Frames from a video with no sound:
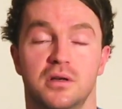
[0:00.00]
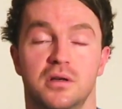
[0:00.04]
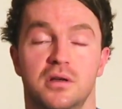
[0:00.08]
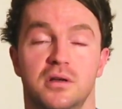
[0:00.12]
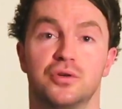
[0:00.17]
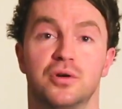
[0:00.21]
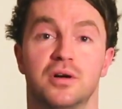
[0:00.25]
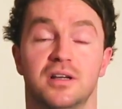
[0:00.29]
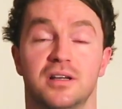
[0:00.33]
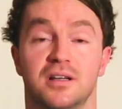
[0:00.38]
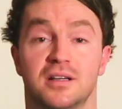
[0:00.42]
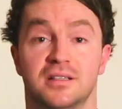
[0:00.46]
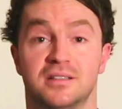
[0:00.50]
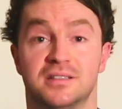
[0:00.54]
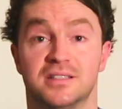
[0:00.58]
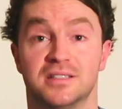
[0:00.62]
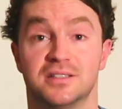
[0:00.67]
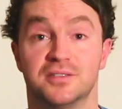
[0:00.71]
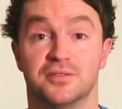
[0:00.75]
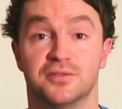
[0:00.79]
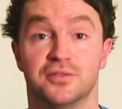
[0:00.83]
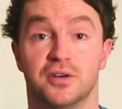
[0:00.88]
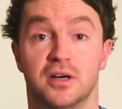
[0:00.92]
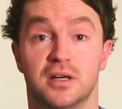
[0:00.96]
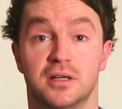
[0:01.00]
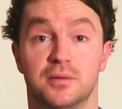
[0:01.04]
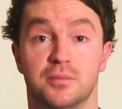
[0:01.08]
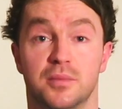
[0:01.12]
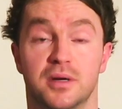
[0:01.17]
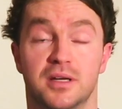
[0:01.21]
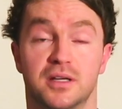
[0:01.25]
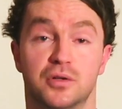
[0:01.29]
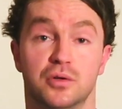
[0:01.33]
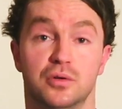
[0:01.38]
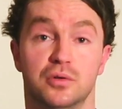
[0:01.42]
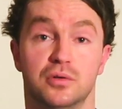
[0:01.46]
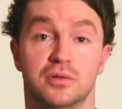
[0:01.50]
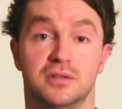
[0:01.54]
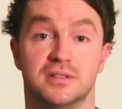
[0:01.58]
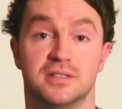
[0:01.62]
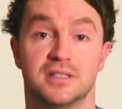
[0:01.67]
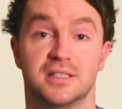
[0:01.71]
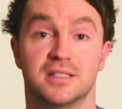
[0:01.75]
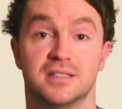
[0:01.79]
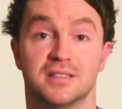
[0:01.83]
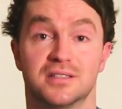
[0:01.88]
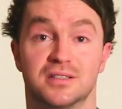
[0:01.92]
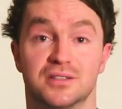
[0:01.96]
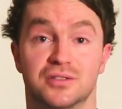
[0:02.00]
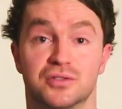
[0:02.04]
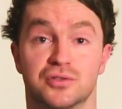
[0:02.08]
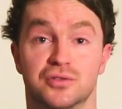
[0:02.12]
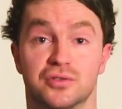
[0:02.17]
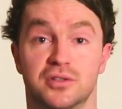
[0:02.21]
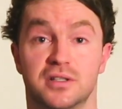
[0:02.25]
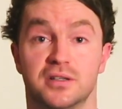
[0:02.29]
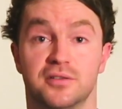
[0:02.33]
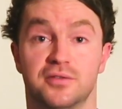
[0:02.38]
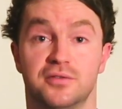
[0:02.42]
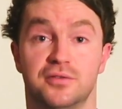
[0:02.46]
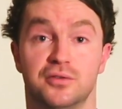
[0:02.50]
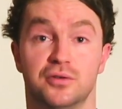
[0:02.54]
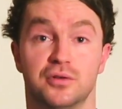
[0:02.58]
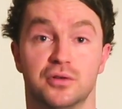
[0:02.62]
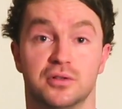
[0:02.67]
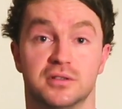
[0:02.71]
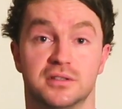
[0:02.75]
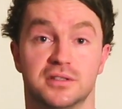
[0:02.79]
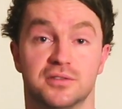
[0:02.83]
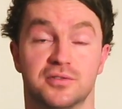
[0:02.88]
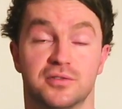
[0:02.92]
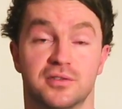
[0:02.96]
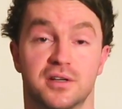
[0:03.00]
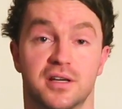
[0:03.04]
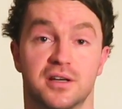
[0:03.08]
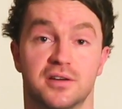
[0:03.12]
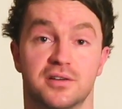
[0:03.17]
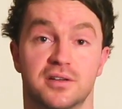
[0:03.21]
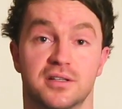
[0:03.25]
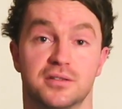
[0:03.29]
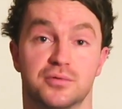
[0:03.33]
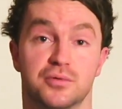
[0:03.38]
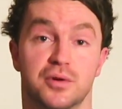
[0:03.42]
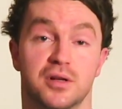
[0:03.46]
So I like to divide my goals into 3 or 4 different areas.